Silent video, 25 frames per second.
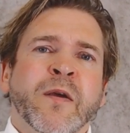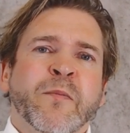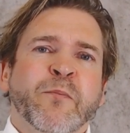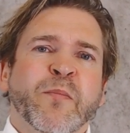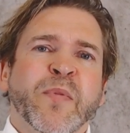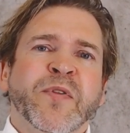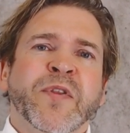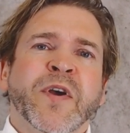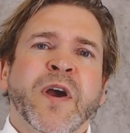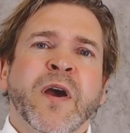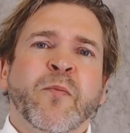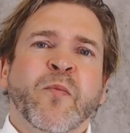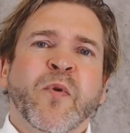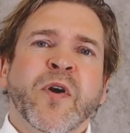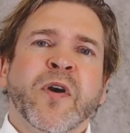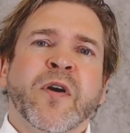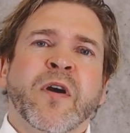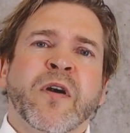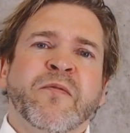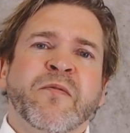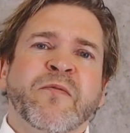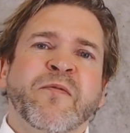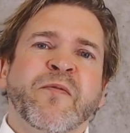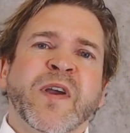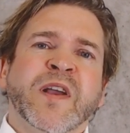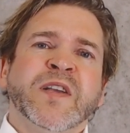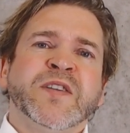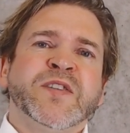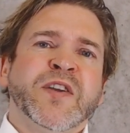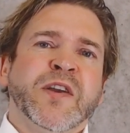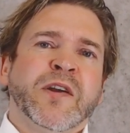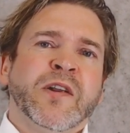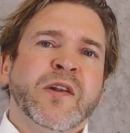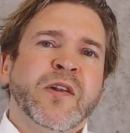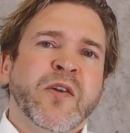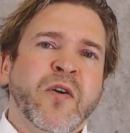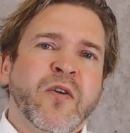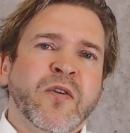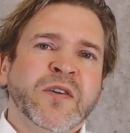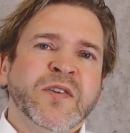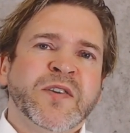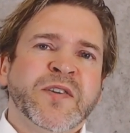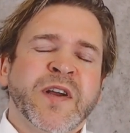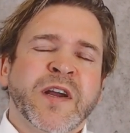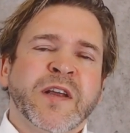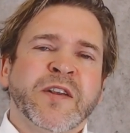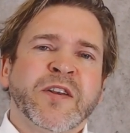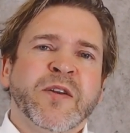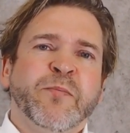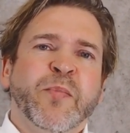But then we are facing a long
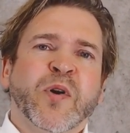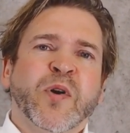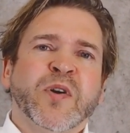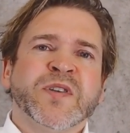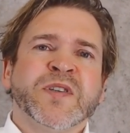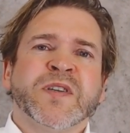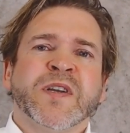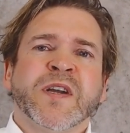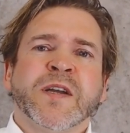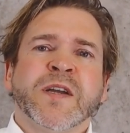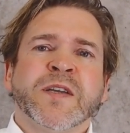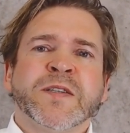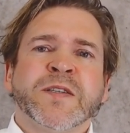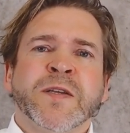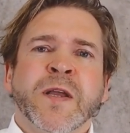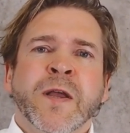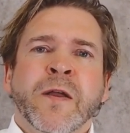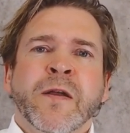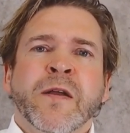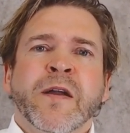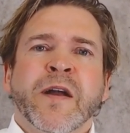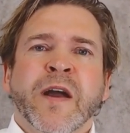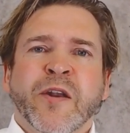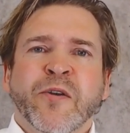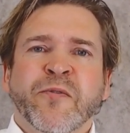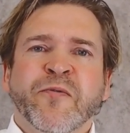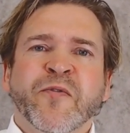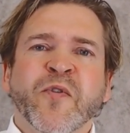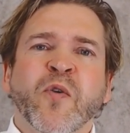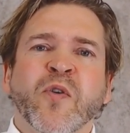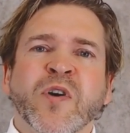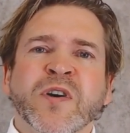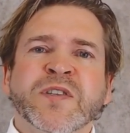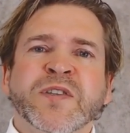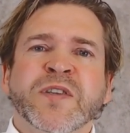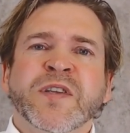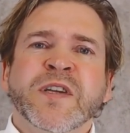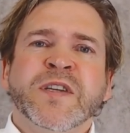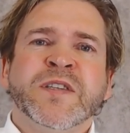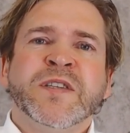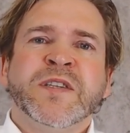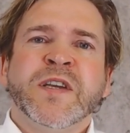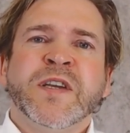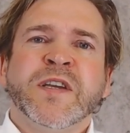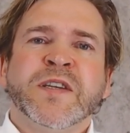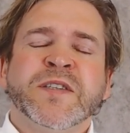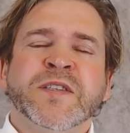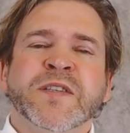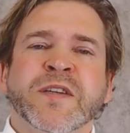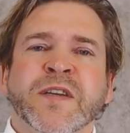tender process. And of course, this
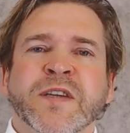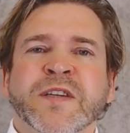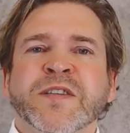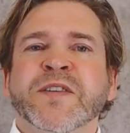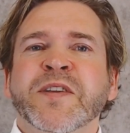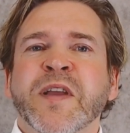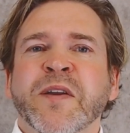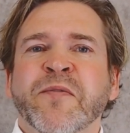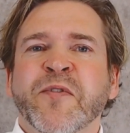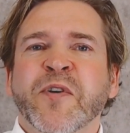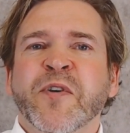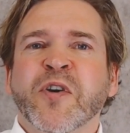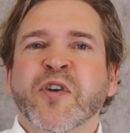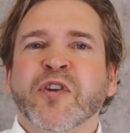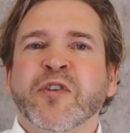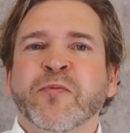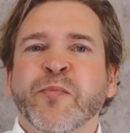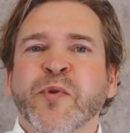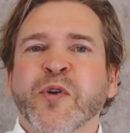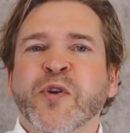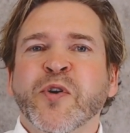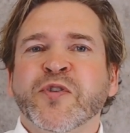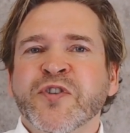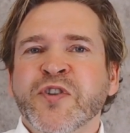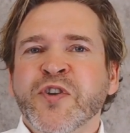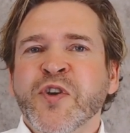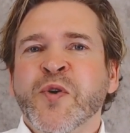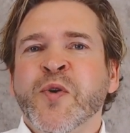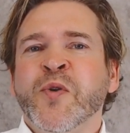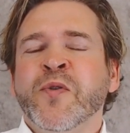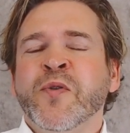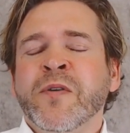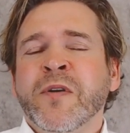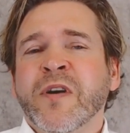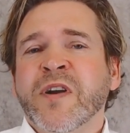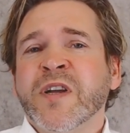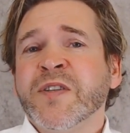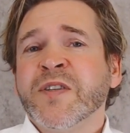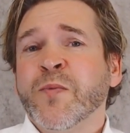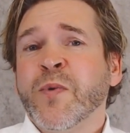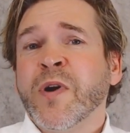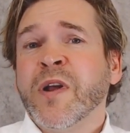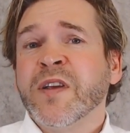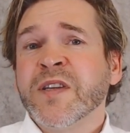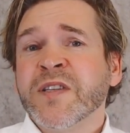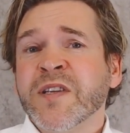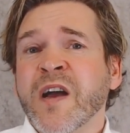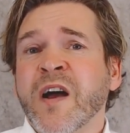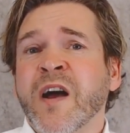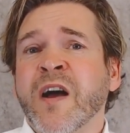is difficult because you, as well
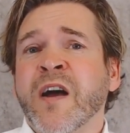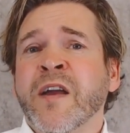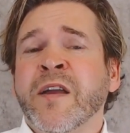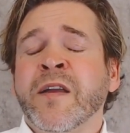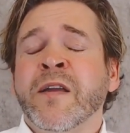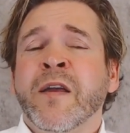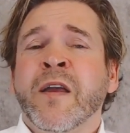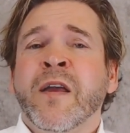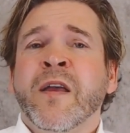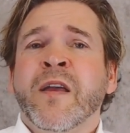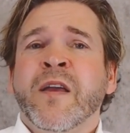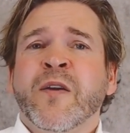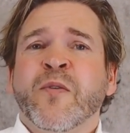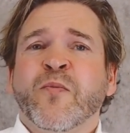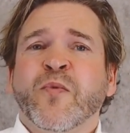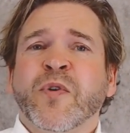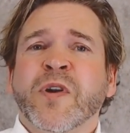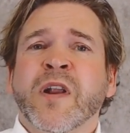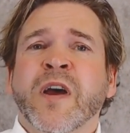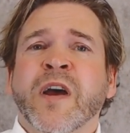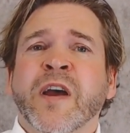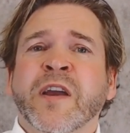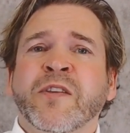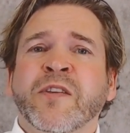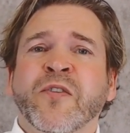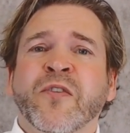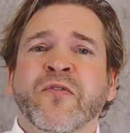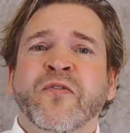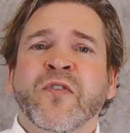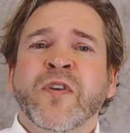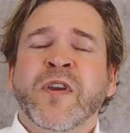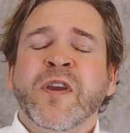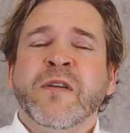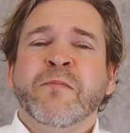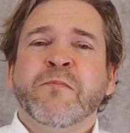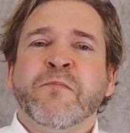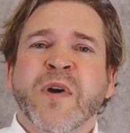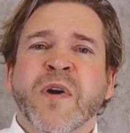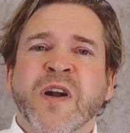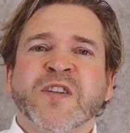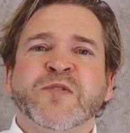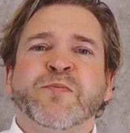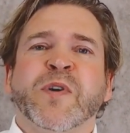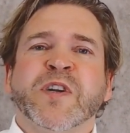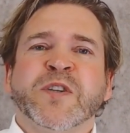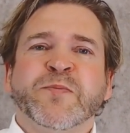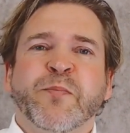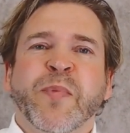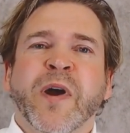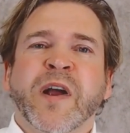as I, would like to see much
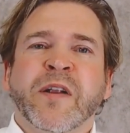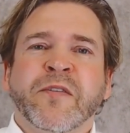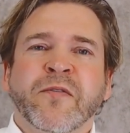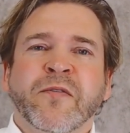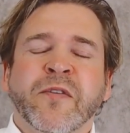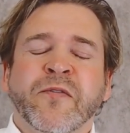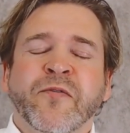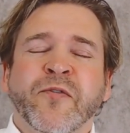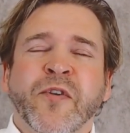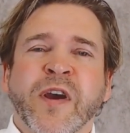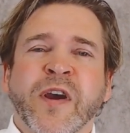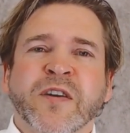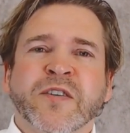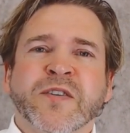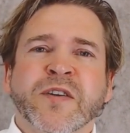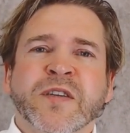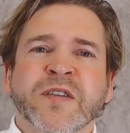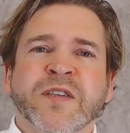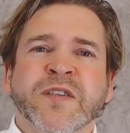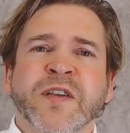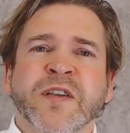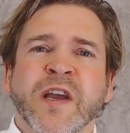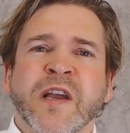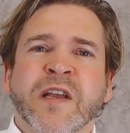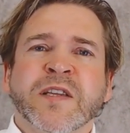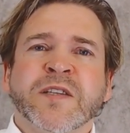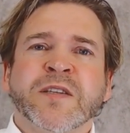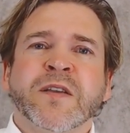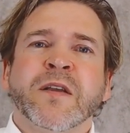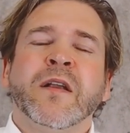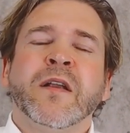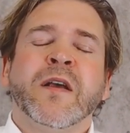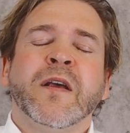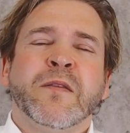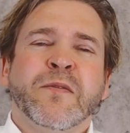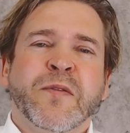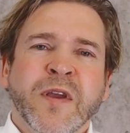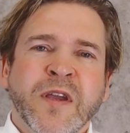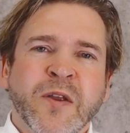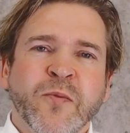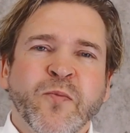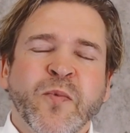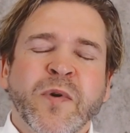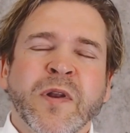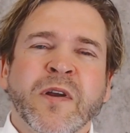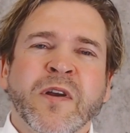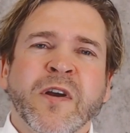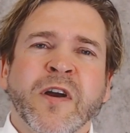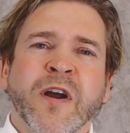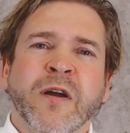better traction in sales. And I think it
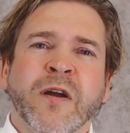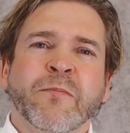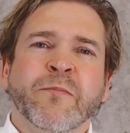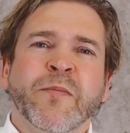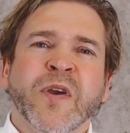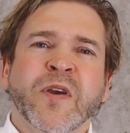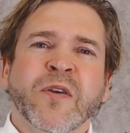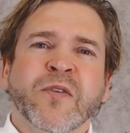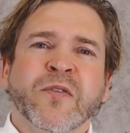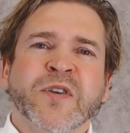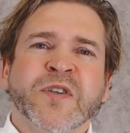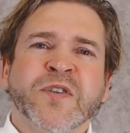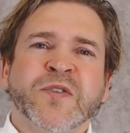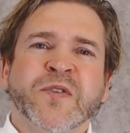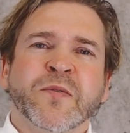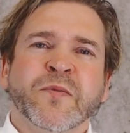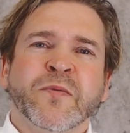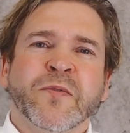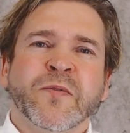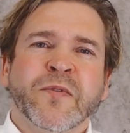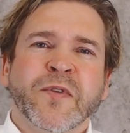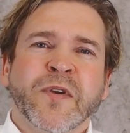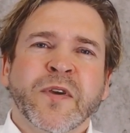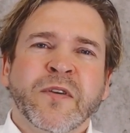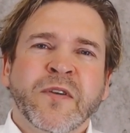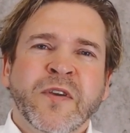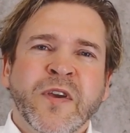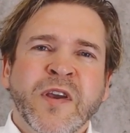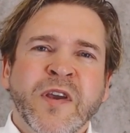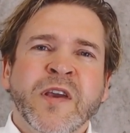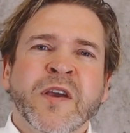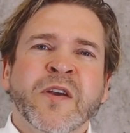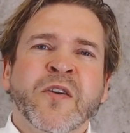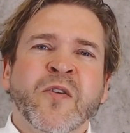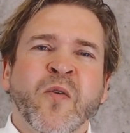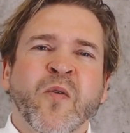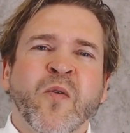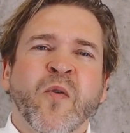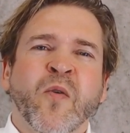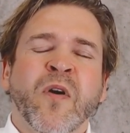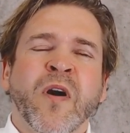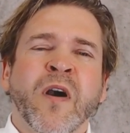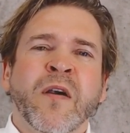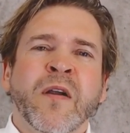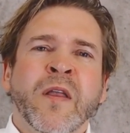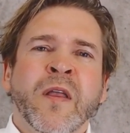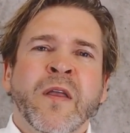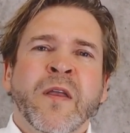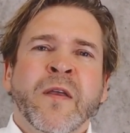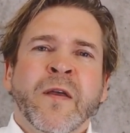will come because the key
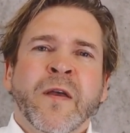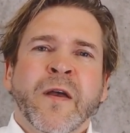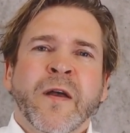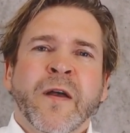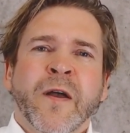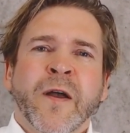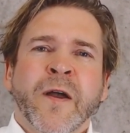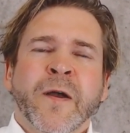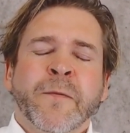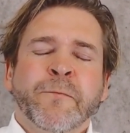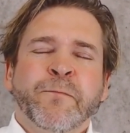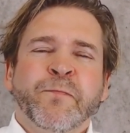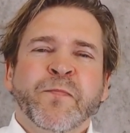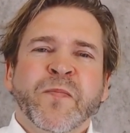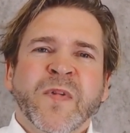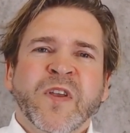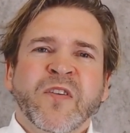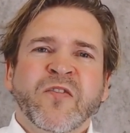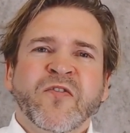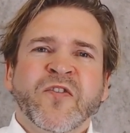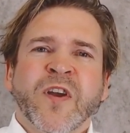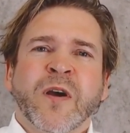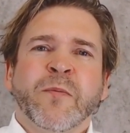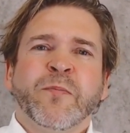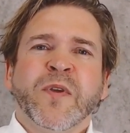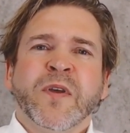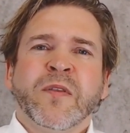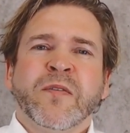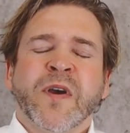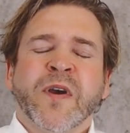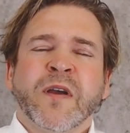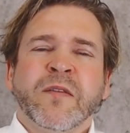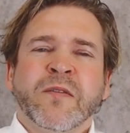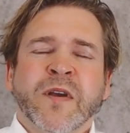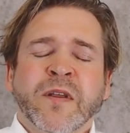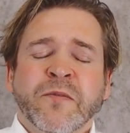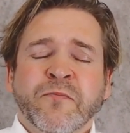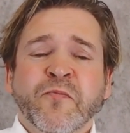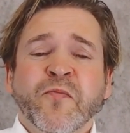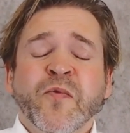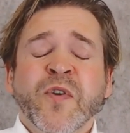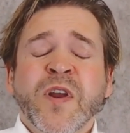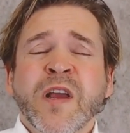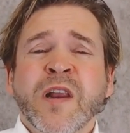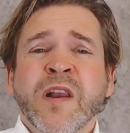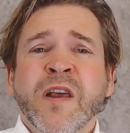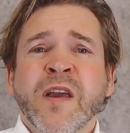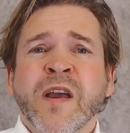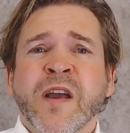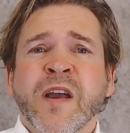core is something that
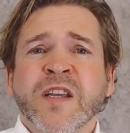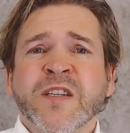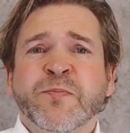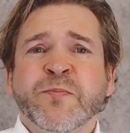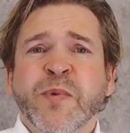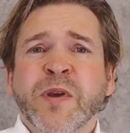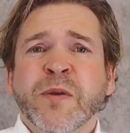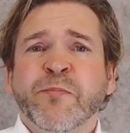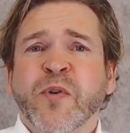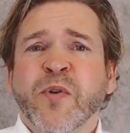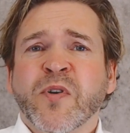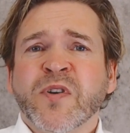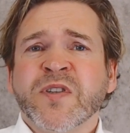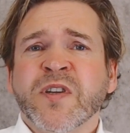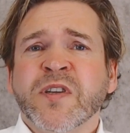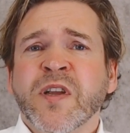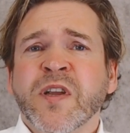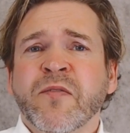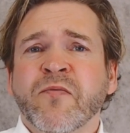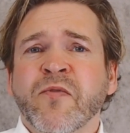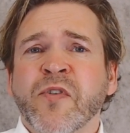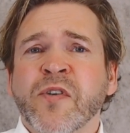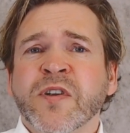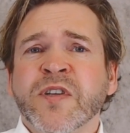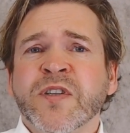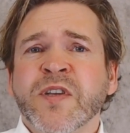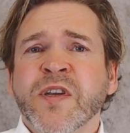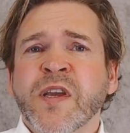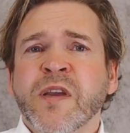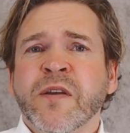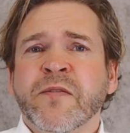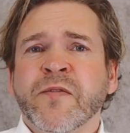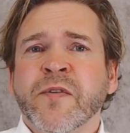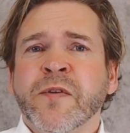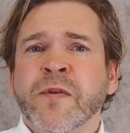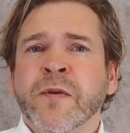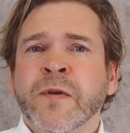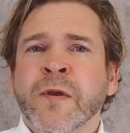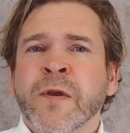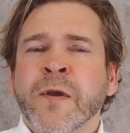really has been positively received.